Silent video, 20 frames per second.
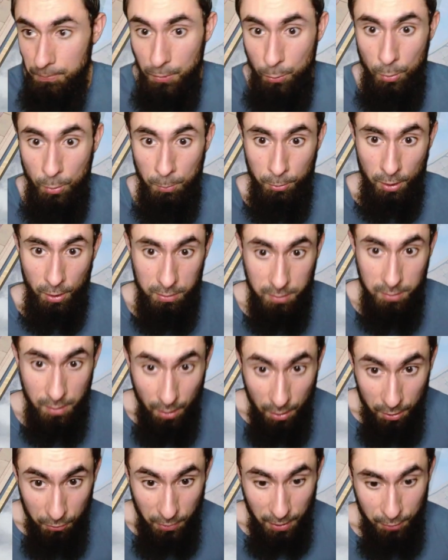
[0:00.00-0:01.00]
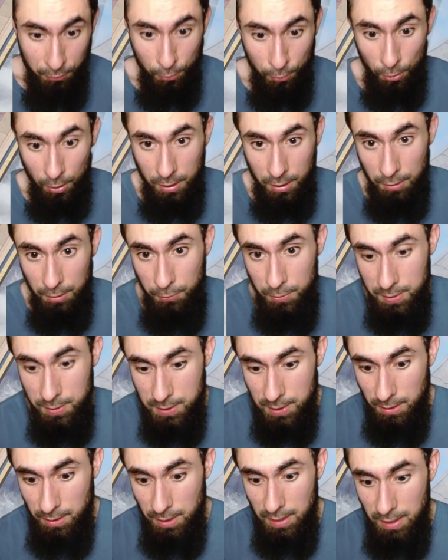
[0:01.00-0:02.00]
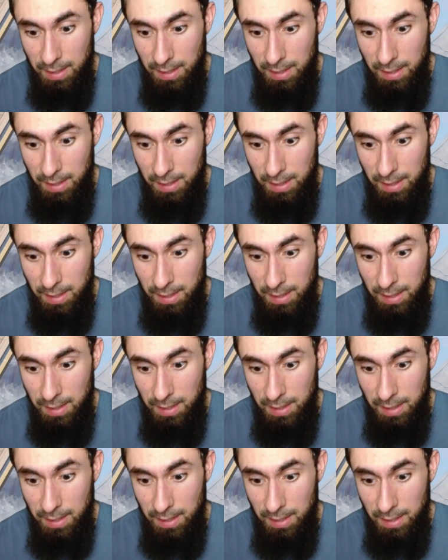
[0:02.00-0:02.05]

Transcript: We blocked the artifact for long enough with the Cyran.